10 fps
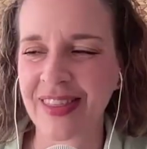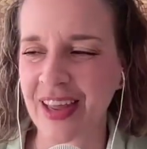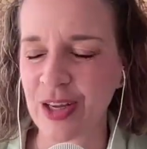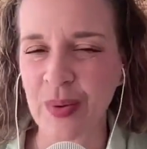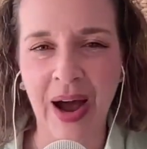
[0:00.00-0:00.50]

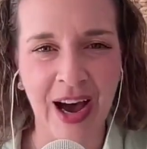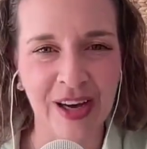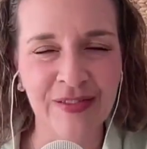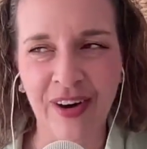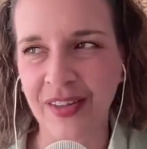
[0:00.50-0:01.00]
that you
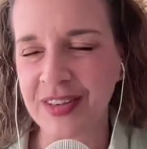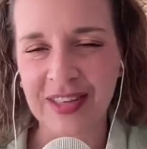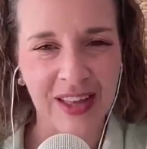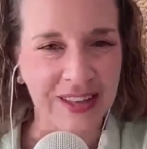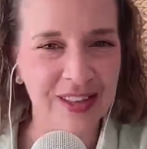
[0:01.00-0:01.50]
have, all this
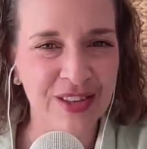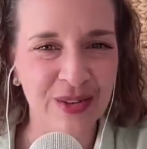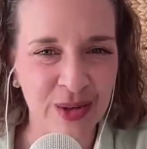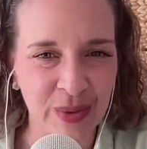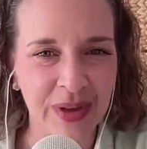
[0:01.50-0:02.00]
analysis
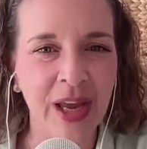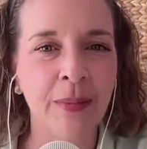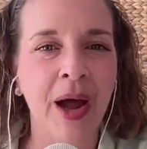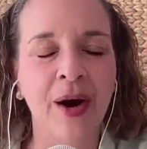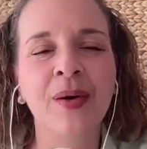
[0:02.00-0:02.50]
you're doing, it
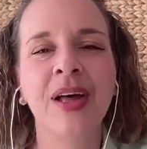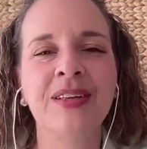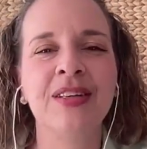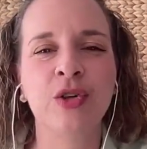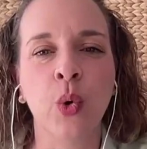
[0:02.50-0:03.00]

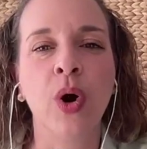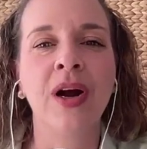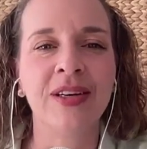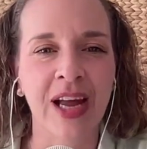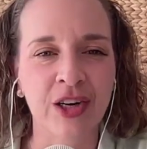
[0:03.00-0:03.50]
paralyzes your
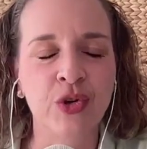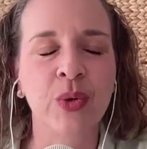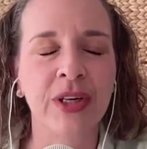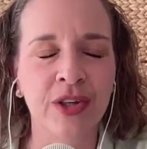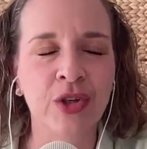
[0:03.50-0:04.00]

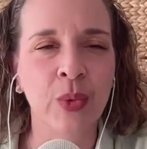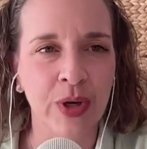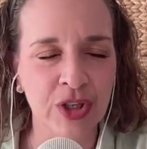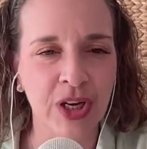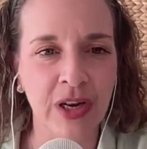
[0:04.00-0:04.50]
natural
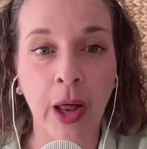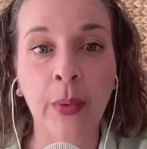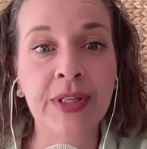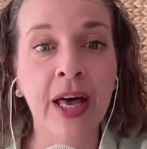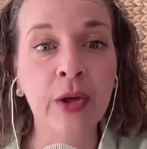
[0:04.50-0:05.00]
intuition. And I
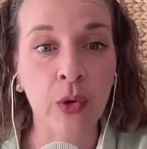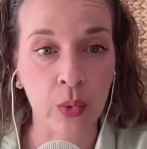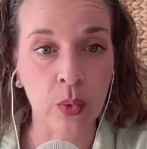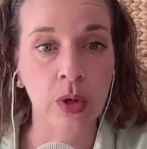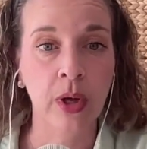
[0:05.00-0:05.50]
will tell
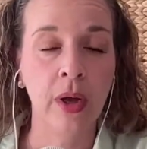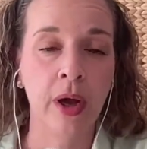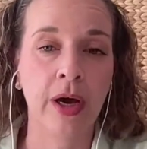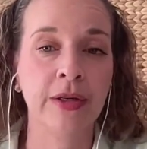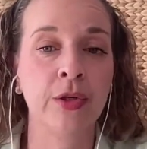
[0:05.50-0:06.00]
you
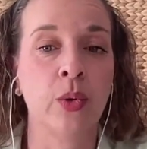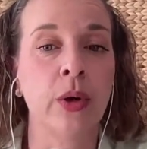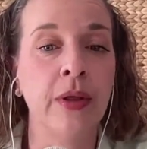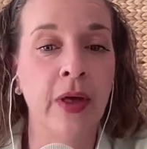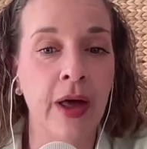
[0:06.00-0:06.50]
a
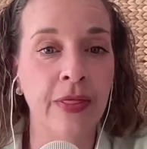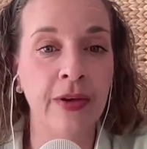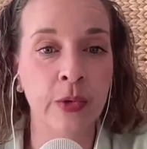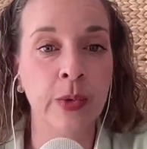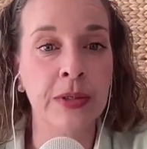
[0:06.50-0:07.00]
story that
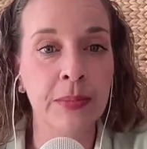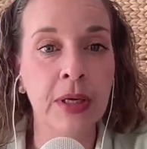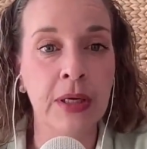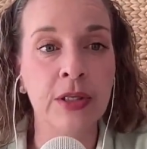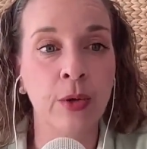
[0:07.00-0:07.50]
this was
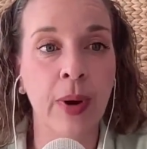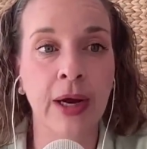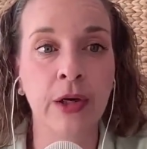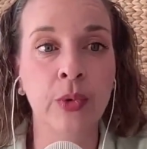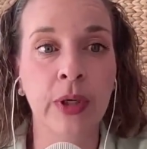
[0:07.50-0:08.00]
me. So
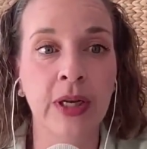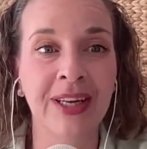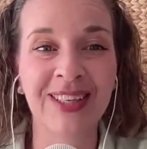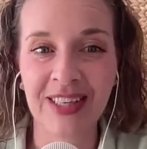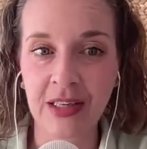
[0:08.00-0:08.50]
back in
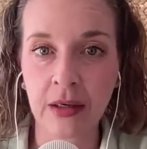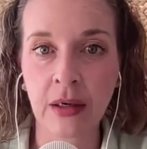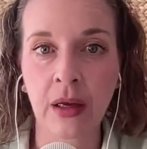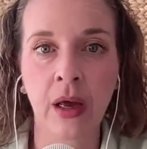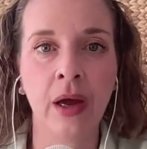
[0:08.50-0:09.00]

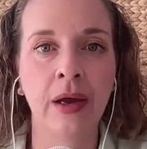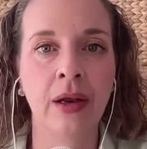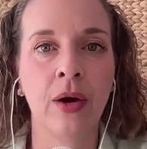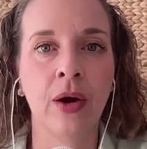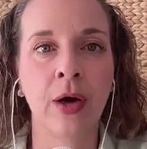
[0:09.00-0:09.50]
2019,
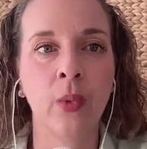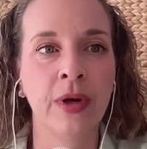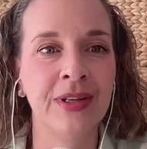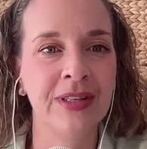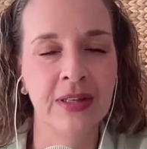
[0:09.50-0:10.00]
I
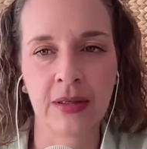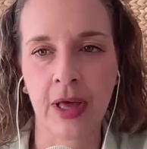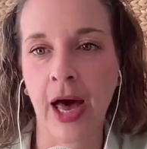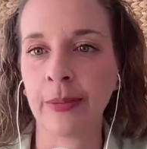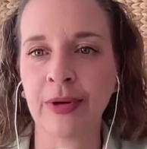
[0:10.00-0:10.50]
was the
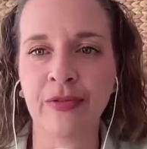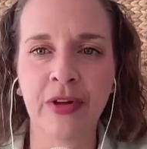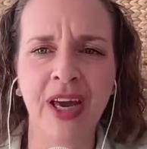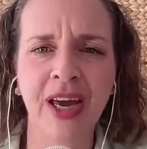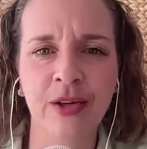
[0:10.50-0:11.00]
admin
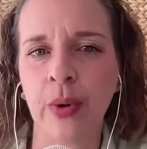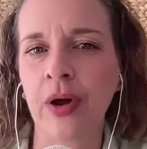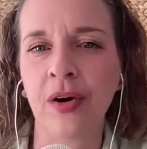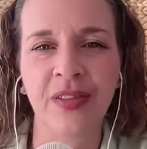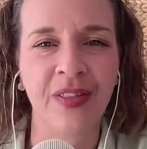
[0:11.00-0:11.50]
VA doing
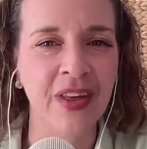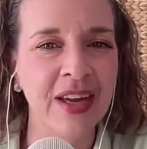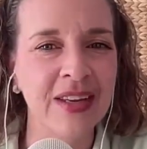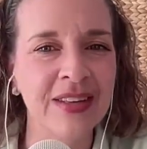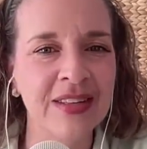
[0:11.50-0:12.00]
all the
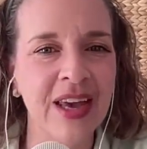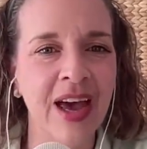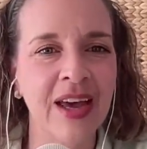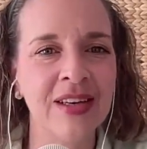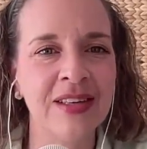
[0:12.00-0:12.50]
things,
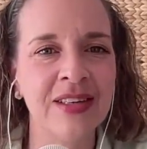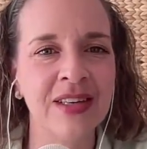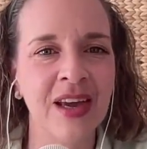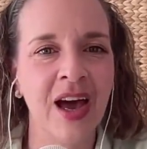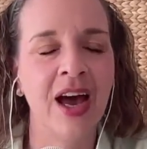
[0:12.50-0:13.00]
and
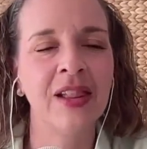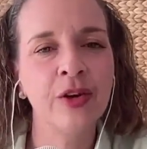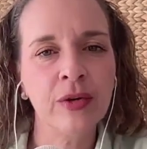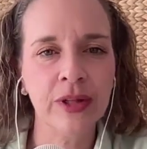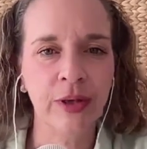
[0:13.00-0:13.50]
I
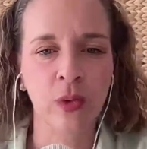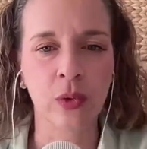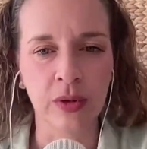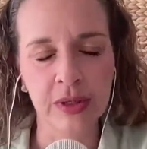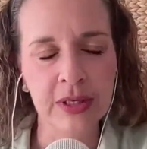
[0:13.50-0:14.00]
literally
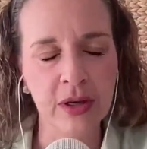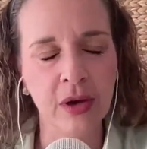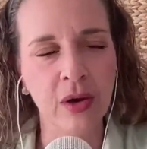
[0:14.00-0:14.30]
Googled,